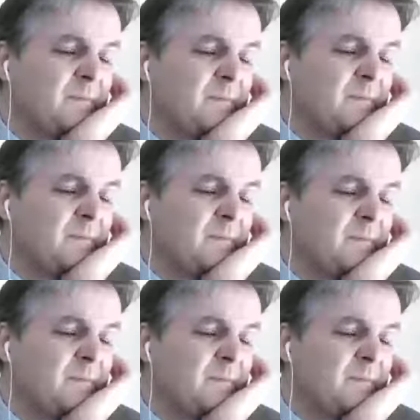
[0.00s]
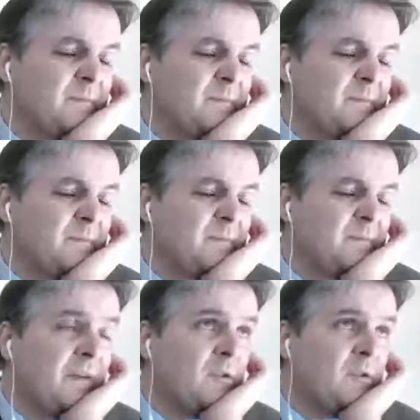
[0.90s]
For instance, if the first
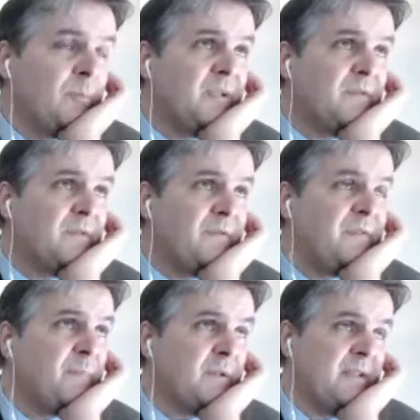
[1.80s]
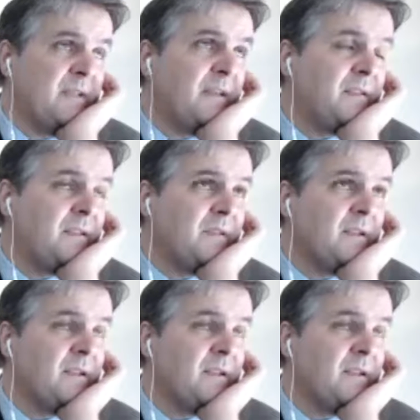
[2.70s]
group is 50% is